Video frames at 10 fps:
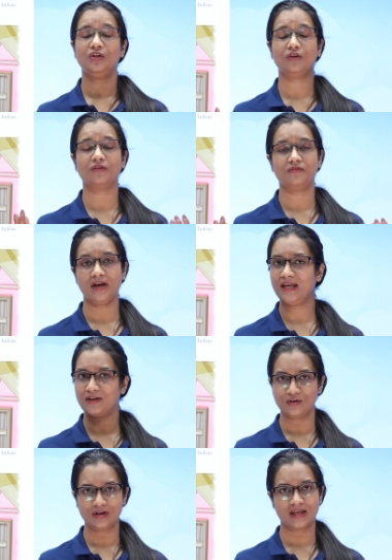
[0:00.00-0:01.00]
took very
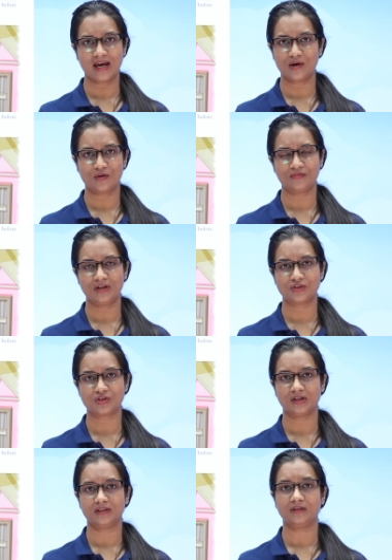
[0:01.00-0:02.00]
good care of each
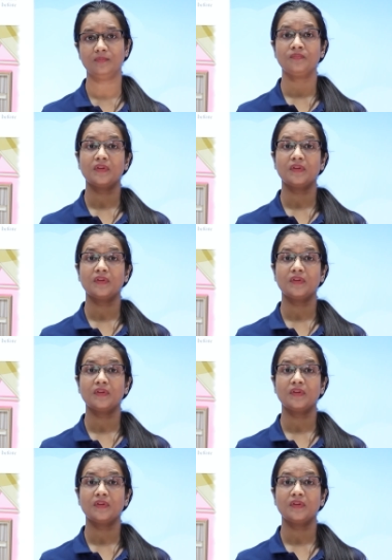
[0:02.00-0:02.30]
other